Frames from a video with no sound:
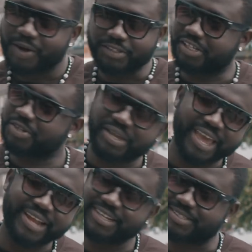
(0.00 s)
Until you
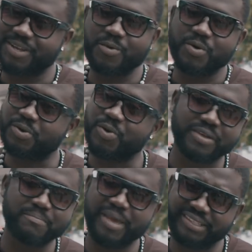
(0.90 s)
get that someone who
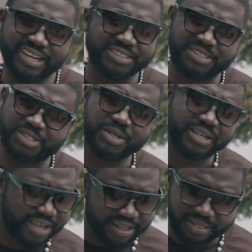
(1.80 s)
can make that
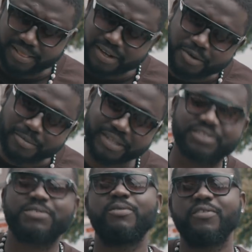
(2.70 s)
journey a little bit
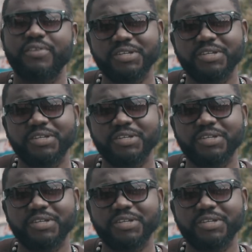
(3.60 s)
smoother.